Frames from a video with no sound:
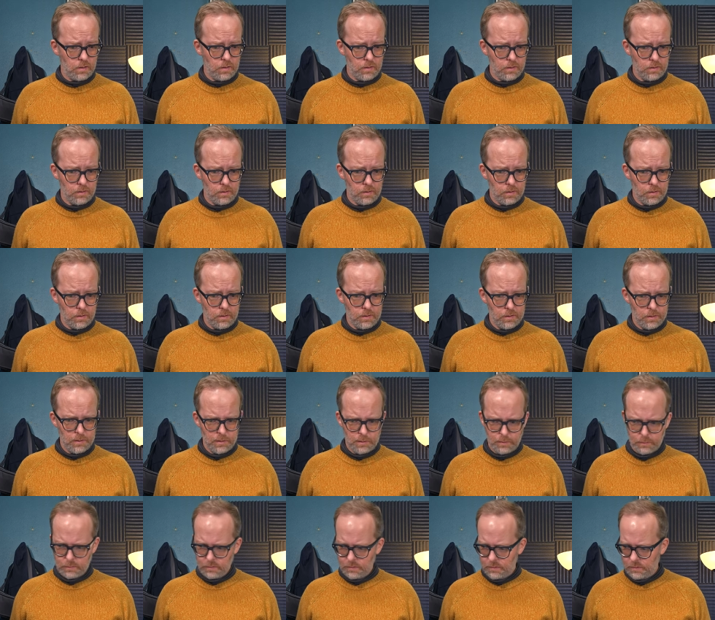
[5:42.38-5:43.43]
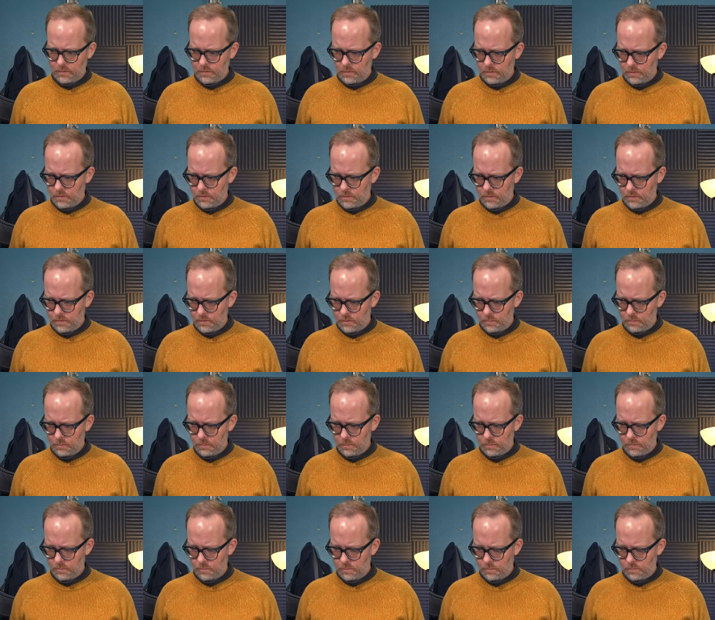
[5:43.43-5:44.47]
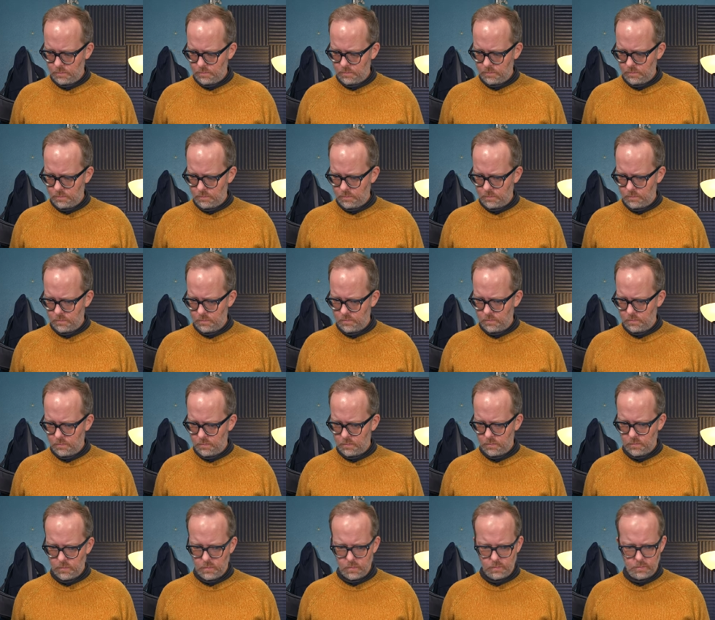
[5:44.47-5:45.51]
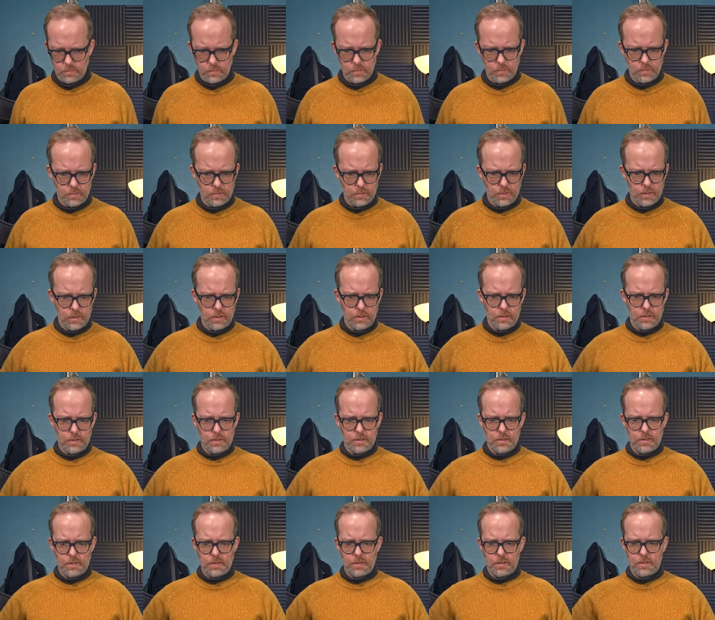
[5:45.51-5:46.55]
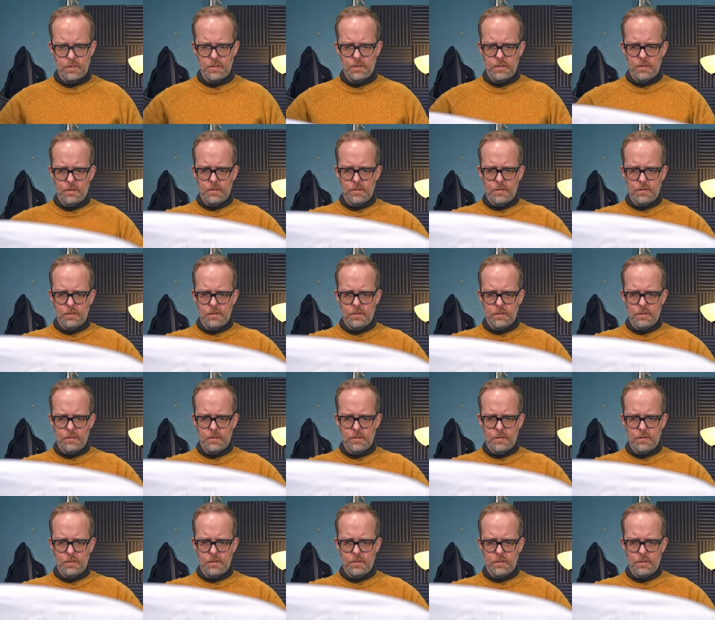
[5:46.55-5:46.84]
(no one is talking)